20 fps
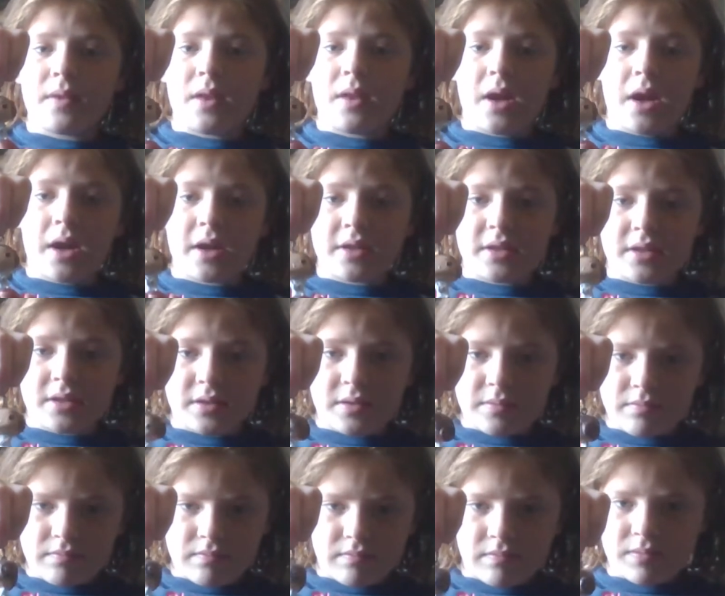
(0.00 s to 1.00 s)
Not
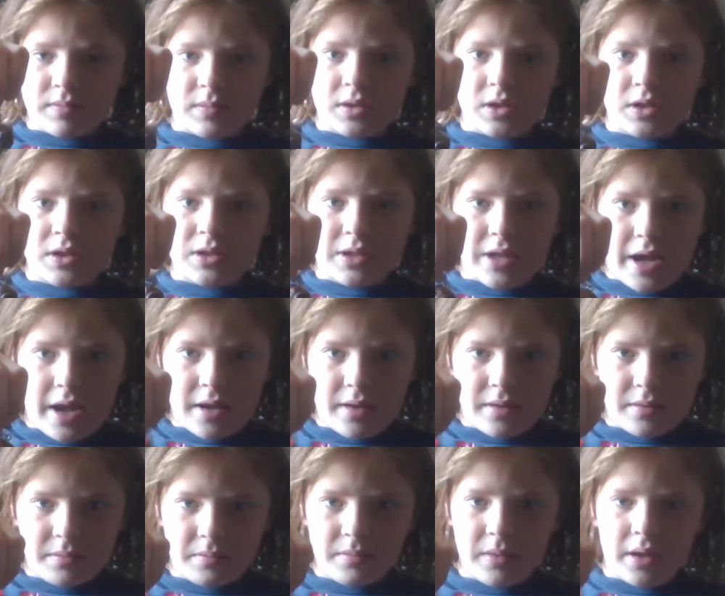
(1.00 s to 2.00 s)
'cause she's dead.
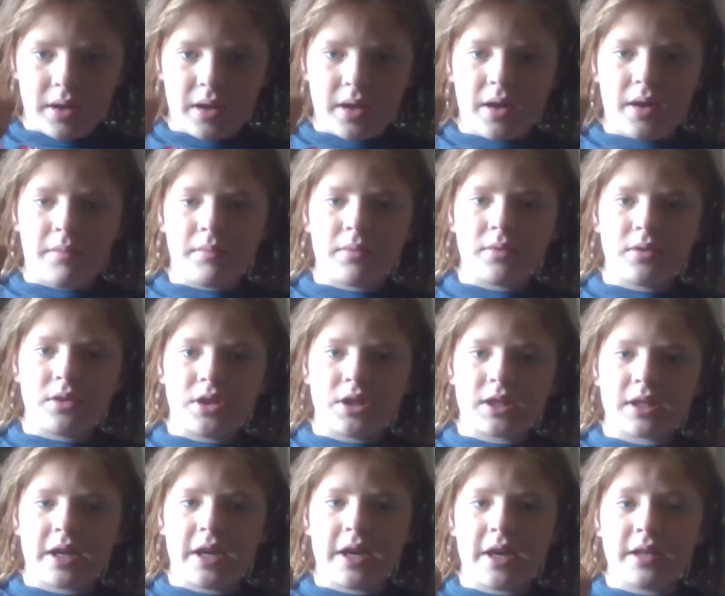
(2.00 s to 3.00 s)

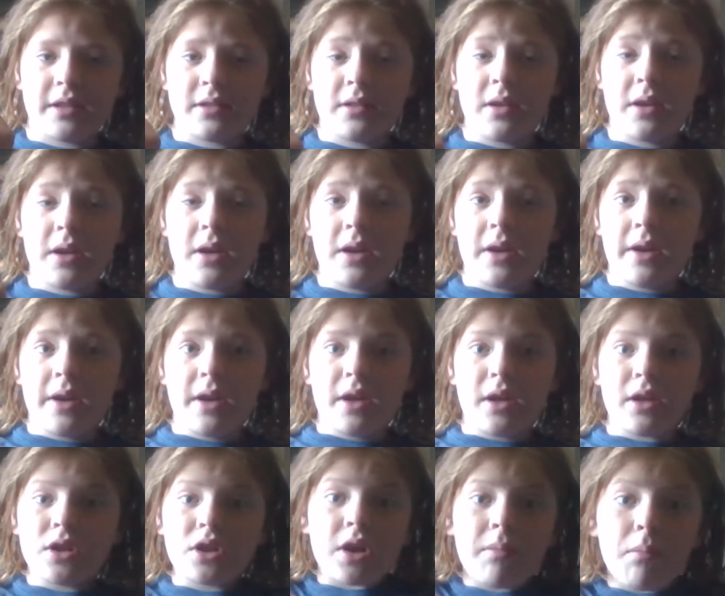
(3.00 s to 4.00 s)
Just 'cause
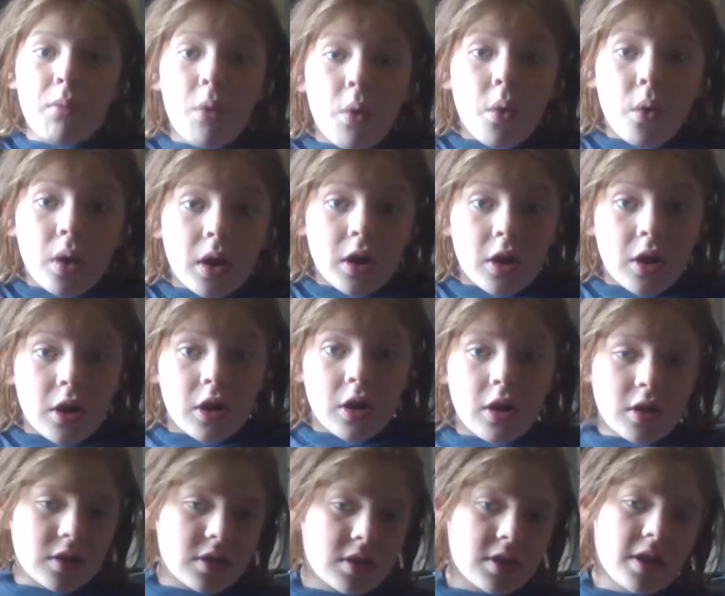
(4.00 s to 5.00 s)
to mourn
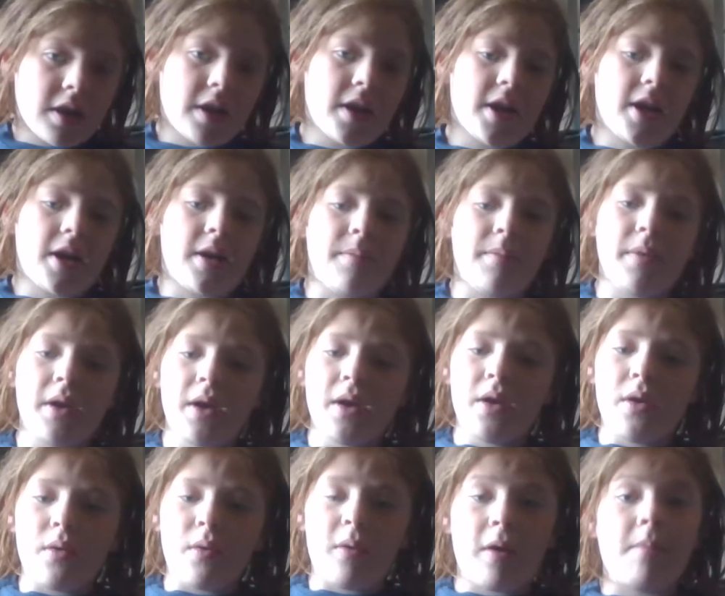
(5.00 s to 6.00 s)
her, to
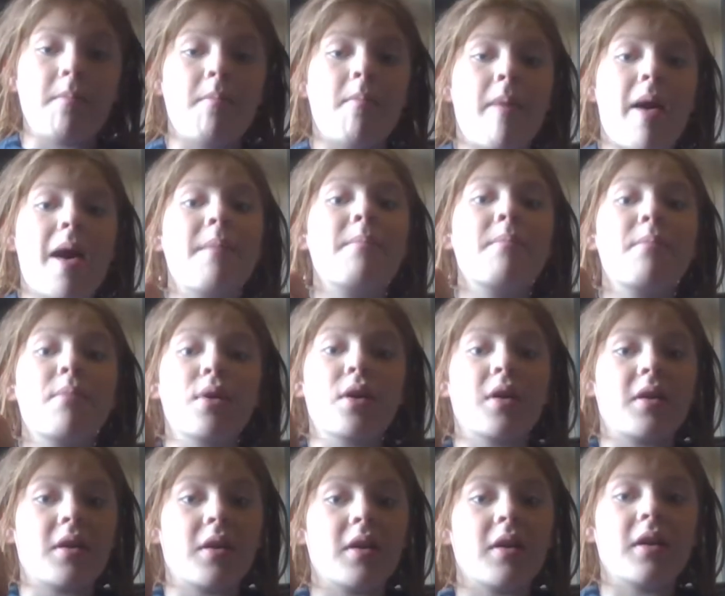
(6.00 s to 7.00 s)

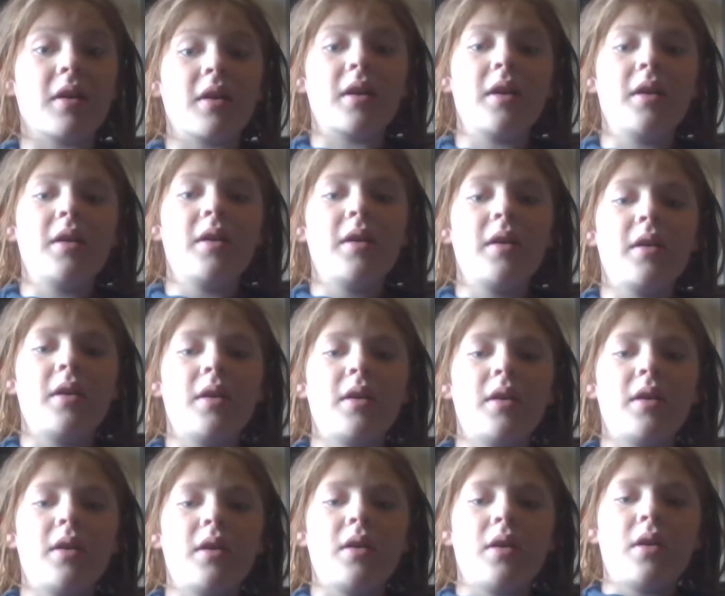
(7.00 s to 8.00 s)
remember her.
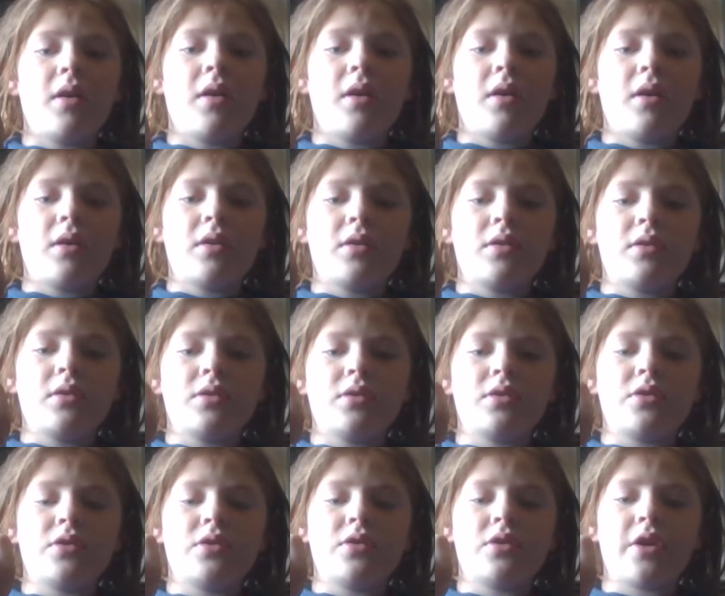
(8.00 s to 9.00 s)

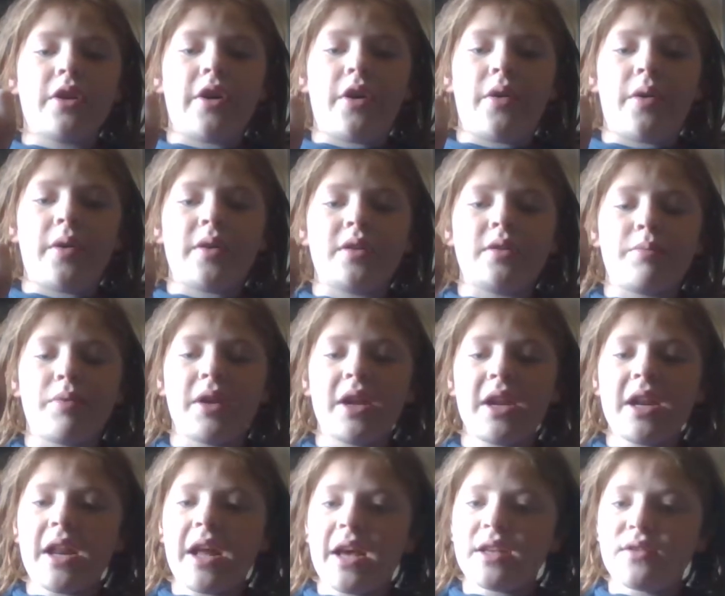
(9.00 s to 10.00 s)
So it's a
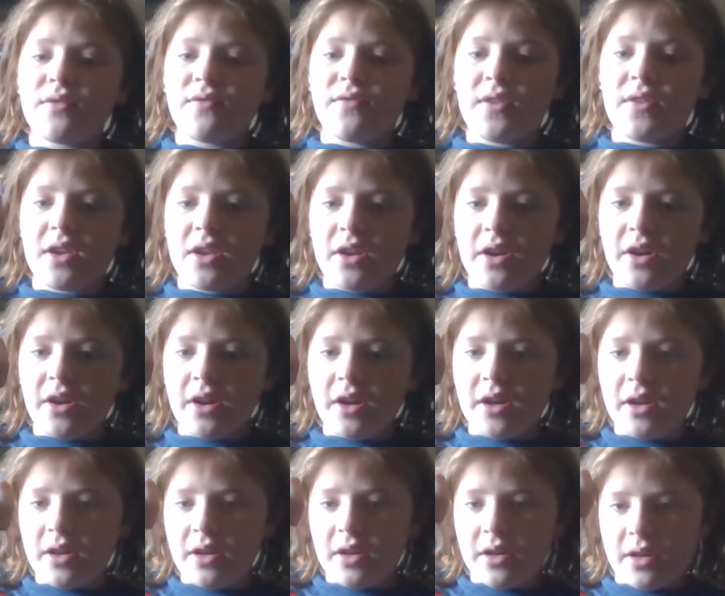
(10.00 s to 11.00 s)
pretty nice
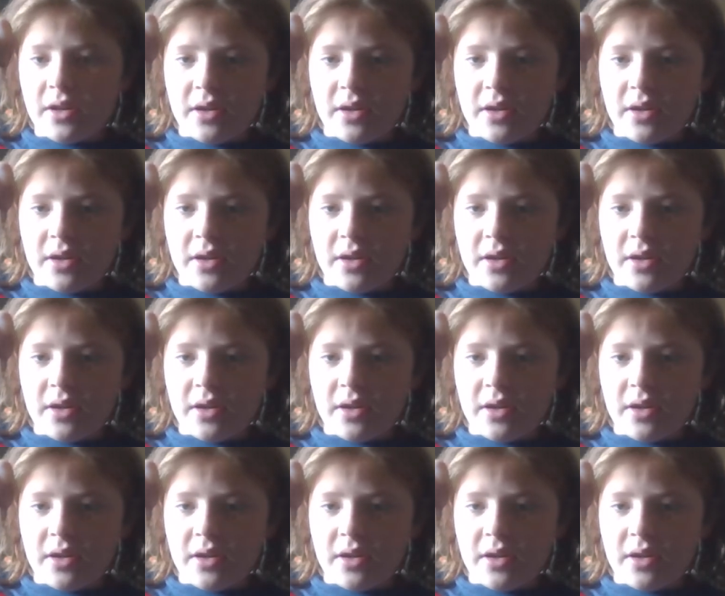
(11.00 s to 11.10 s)
figure.